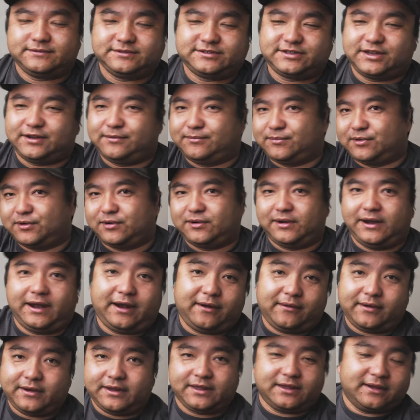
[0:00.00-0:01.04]
timber
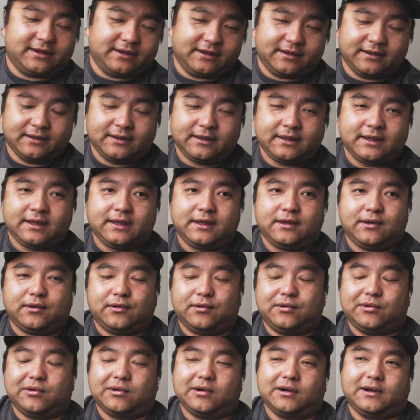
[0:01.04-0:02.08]
area,
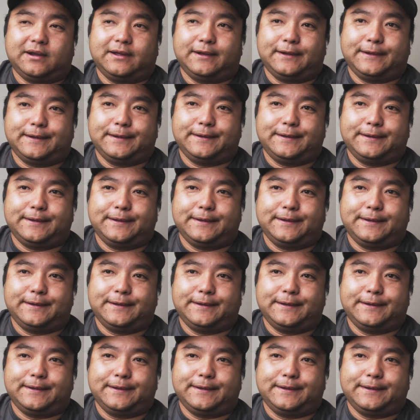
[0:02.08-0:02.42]
or